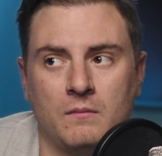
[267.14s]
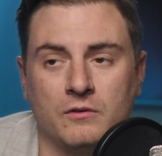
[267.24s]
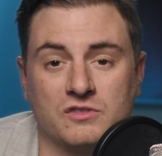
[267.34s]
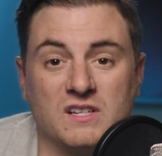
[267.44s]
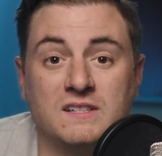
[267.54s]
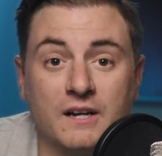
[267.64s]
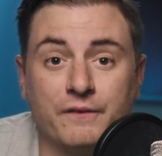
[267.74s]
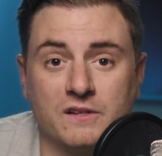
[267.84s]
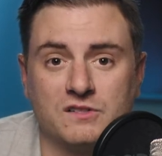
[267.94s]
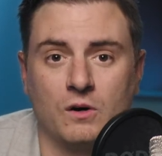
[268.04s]
There's a
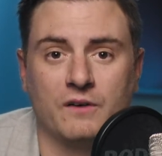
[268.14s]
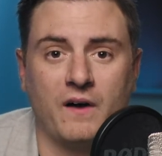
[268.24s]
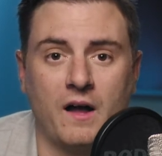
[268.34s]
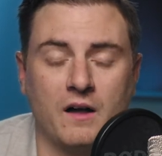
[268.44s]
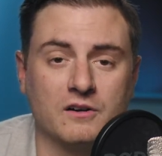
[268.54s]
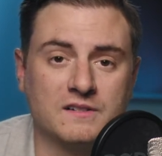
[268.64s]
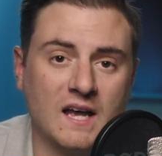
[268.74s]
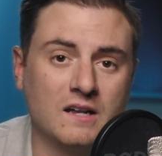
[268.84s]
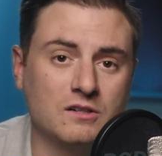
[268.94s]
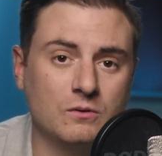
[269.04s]
difference though if I hire
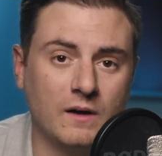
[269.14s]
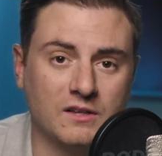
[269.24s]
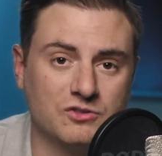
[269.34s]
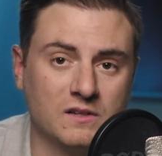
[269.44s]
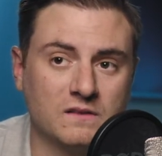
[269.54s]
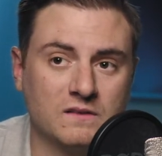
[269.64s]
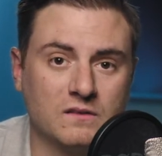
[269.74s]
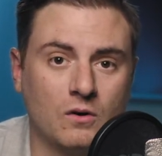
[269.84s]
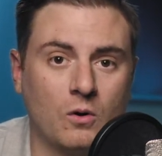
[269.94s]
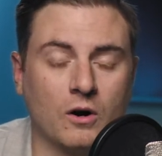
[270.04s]
10 new
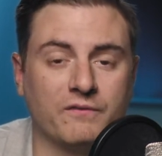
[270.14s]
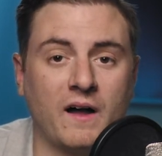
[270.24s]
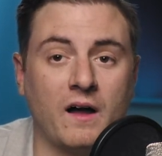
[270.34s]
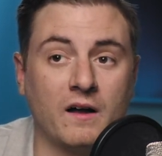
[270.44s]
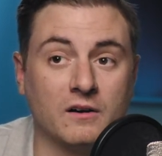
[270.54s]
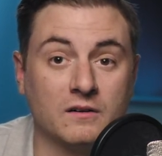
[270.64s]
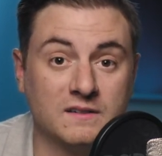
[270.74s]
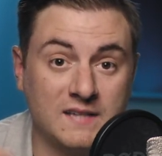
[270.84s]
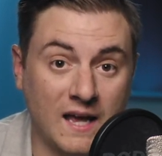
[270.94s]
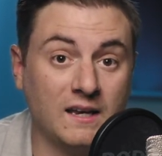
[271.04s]
agents or if I hire
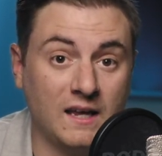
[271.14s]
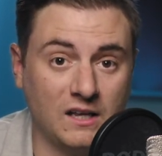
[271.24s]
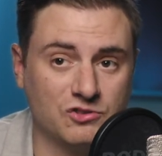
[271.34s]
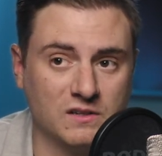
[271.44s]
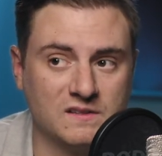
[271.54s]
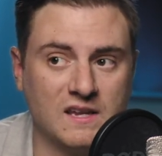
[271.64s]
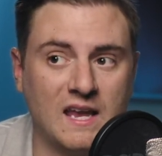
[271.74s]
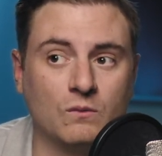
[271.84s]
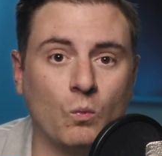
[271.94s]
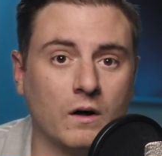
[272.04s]
10 agents
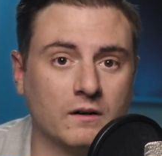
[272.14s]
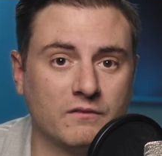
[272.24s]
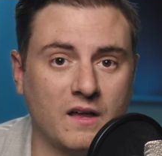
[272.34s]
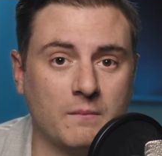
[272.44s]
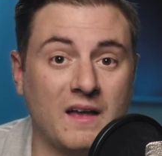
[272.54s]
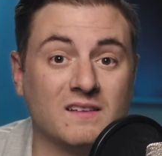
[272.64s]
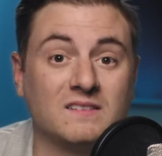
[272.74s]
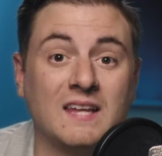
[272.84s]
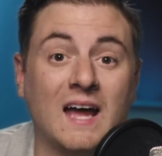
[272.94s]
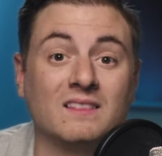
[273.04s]
and one of them has
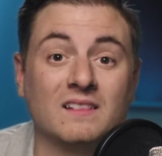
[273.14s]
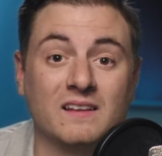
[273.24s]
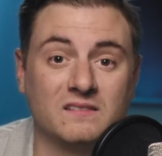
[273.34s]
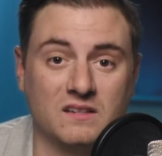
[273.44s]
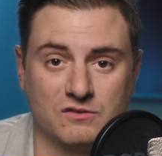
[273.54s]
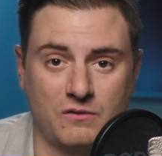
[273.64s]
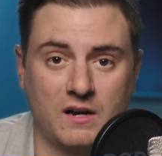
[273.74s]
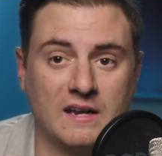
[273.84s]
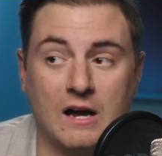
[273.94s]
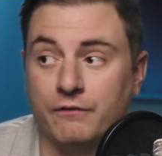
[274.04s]
10 listings
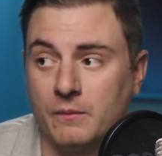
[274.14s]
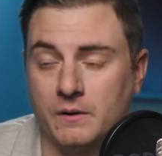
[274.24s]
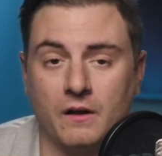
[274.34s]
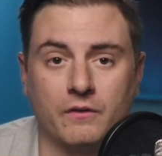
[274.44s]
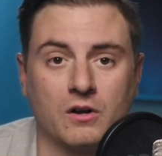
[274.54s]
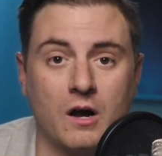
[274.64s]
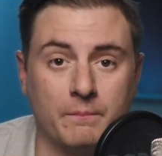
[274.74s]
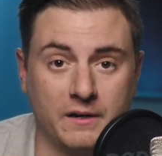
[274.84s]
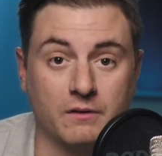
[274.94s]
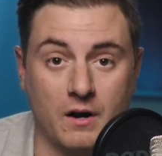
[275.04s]
right now from another
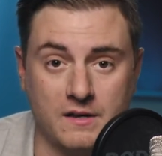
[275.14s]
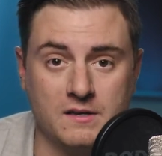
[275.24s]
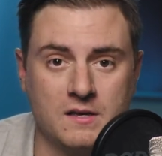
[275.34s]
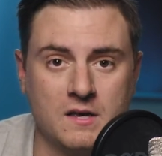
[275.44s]
company, right?